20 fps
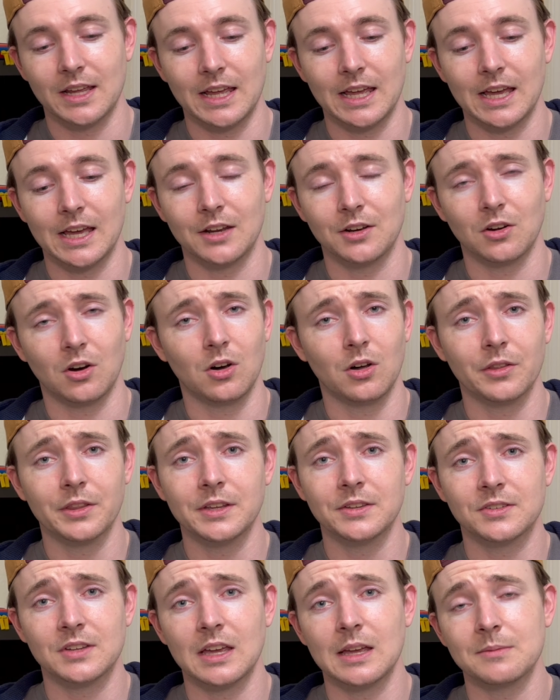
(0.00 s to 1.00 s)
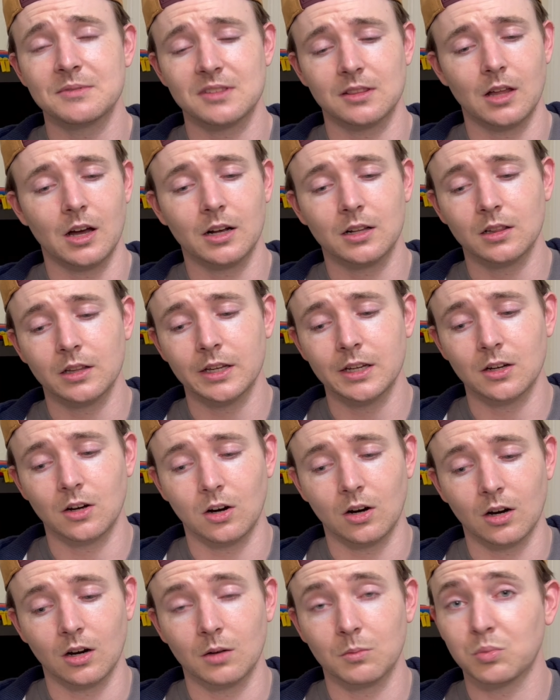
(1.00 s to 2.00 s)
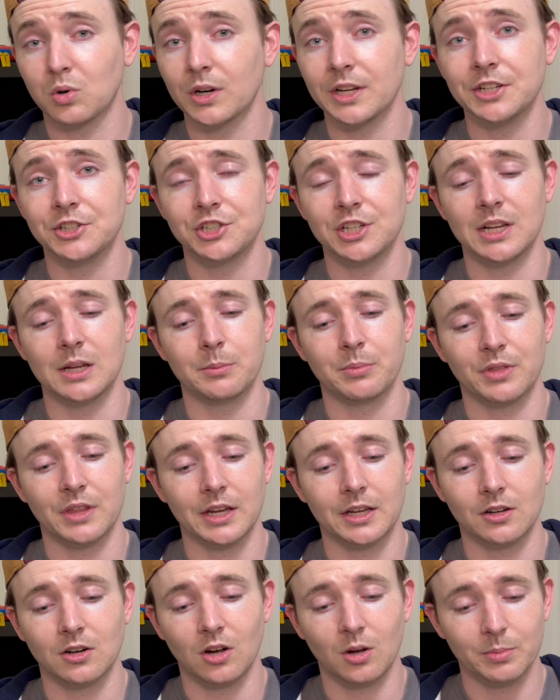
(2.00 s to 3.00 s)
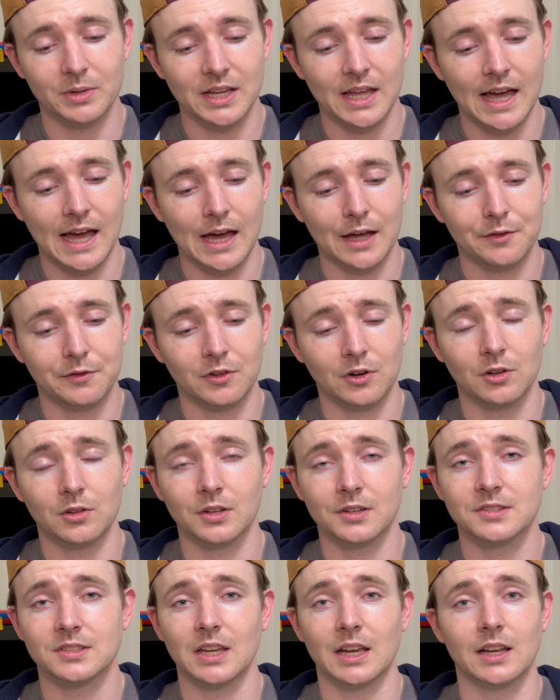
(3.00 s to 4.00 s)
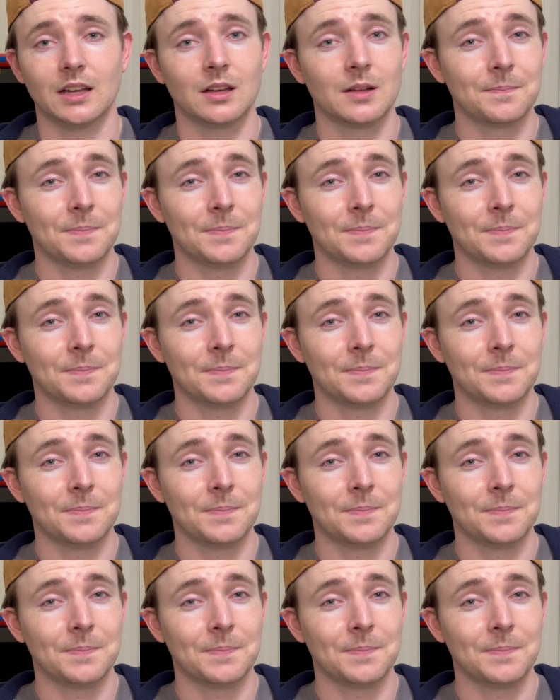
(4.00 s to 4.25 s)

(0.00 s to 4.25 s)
And all these games, luckily, are pretty cheap. They can all be had for, it looks like,